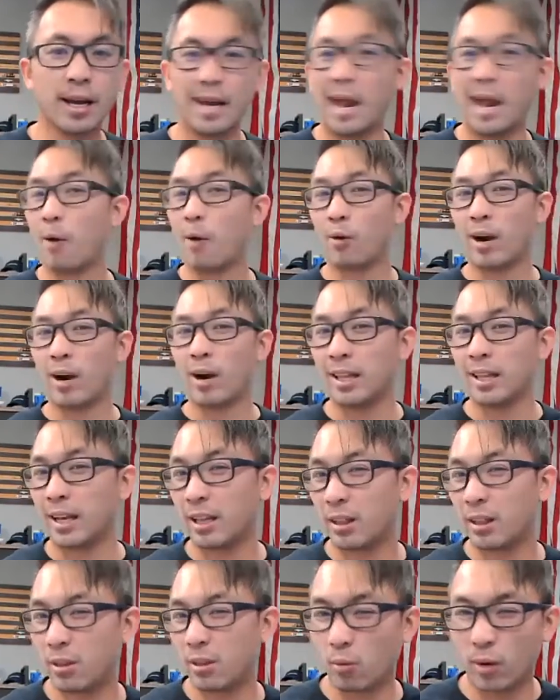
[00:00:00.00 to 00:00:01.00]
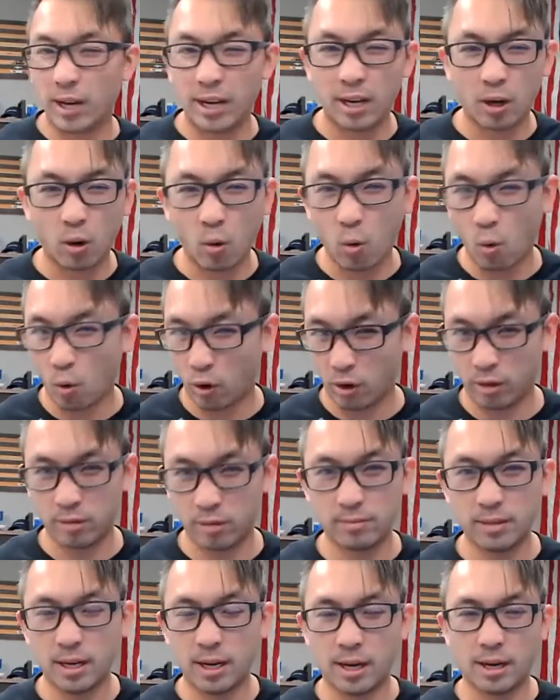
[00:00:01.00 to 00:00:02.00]
Now we're at like 3.25,
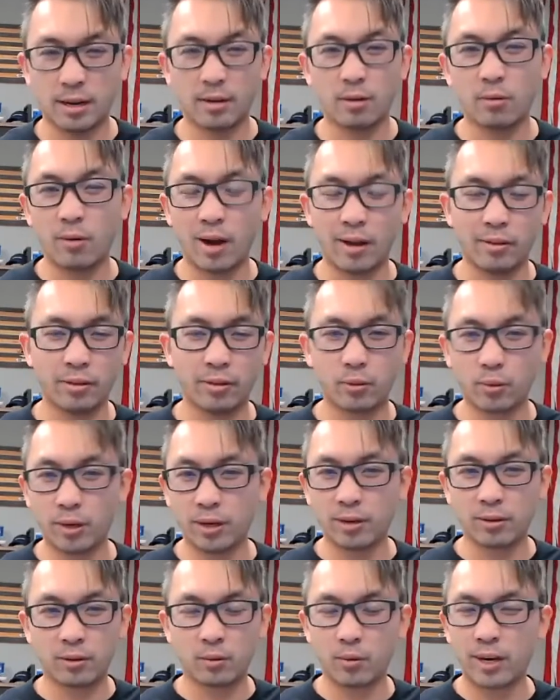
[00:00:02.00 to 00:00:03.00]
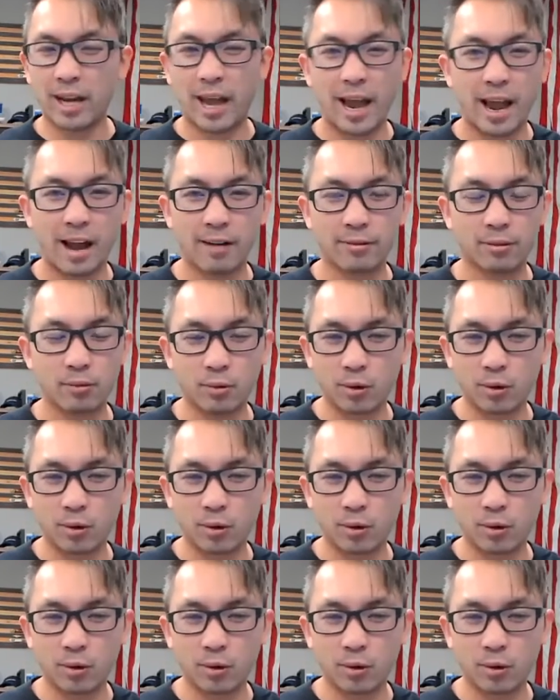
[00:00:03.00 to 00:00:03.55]
around 3 to 3.5,